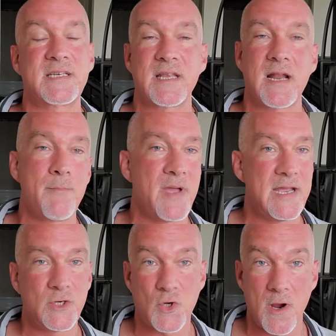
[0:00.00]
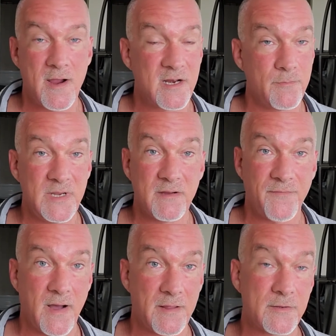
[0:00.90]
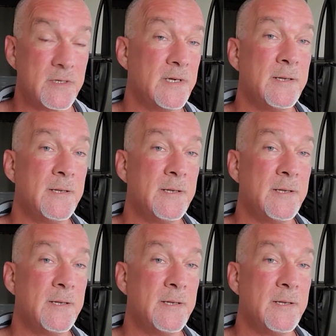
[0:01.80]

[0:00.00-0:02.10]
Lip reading: that I made trying to be a father.